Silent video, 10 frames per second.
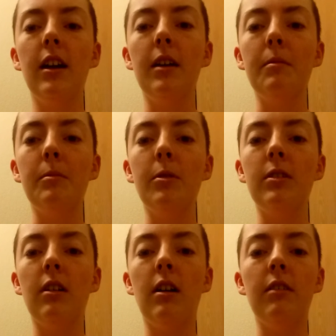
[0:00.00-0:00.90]
I am going
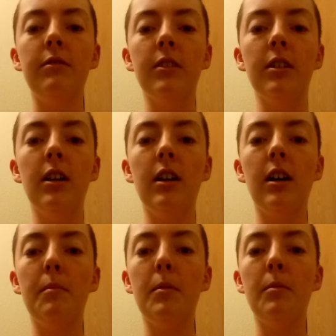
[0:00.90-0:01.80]
to offer a
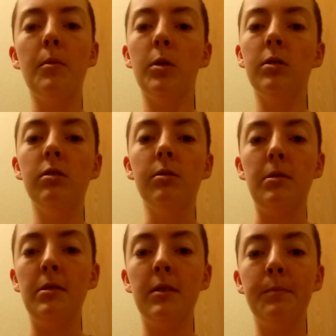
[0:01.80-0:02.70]
couple more
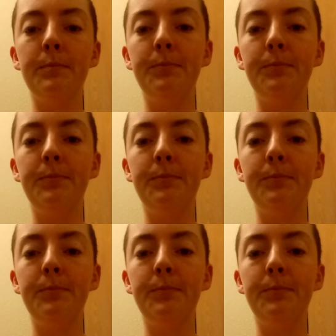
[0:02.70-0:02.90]
tools.